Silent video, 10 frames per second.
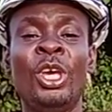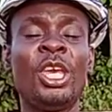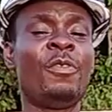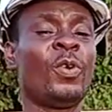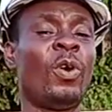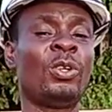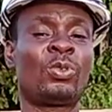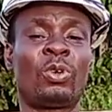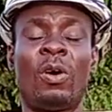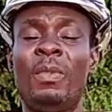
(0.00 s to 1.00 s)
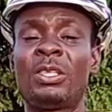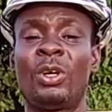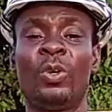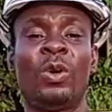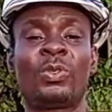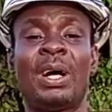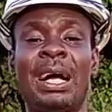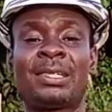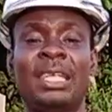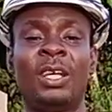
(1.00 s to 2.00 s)
If you want to comment or you want to
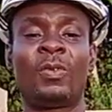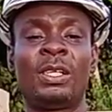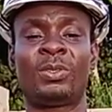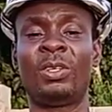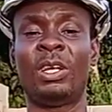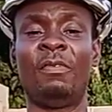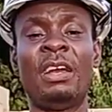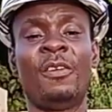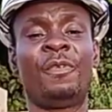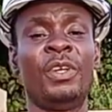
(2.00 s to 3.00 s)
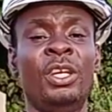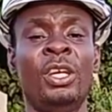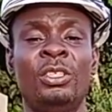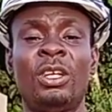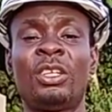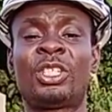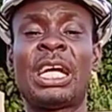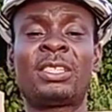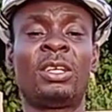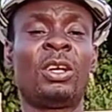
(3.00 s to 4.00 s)
ask any question, you're very free. Just
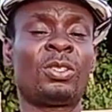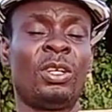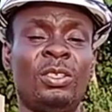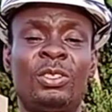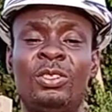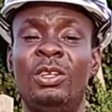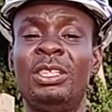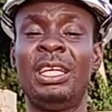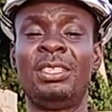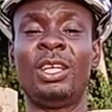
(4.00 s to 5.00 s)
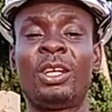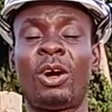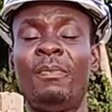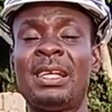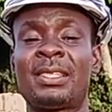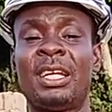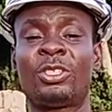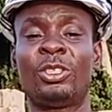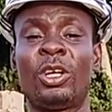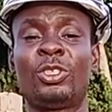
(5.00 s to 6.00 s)
chat on us in the comment
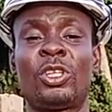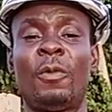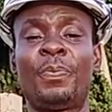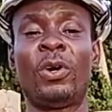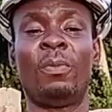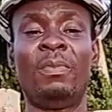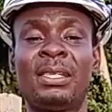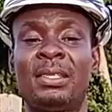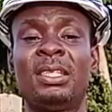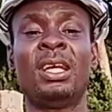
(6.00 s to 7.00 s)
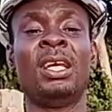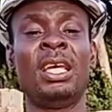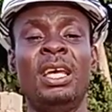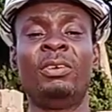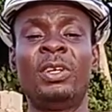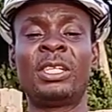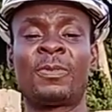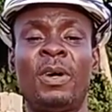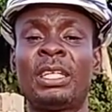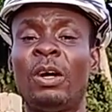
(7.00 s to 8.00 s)
section. Just drop your message. A
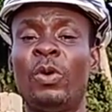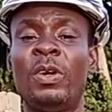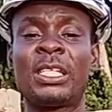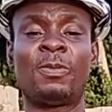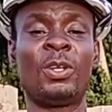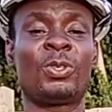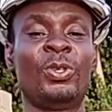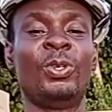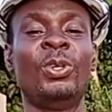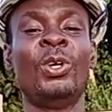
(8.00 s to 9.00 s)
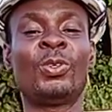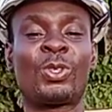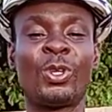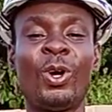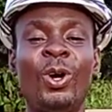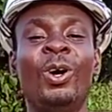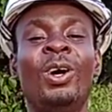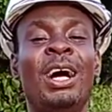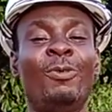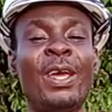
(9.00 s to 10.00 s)
responder will respond to you. So
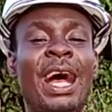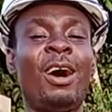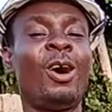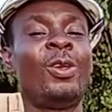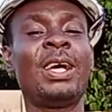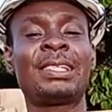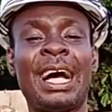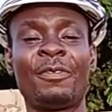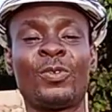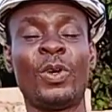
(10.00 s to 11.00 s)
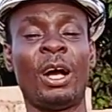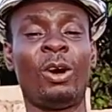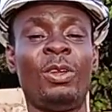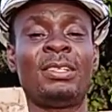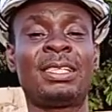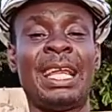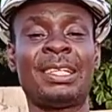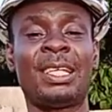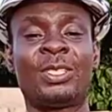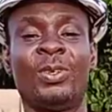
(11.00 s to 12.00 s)
we are always
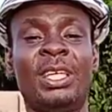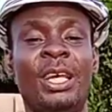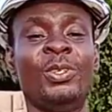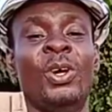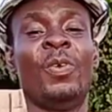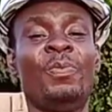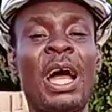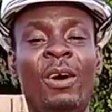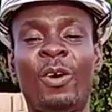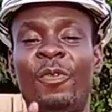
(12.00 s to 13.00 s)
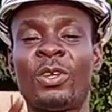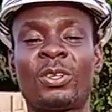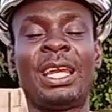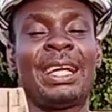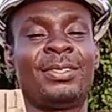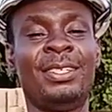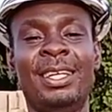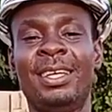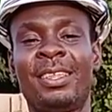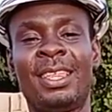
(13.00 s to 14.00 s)
delighted to hear you. Be our first caller today.
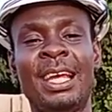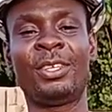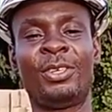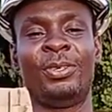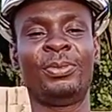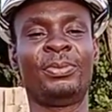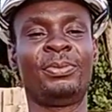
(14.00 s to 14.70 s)
Thank you.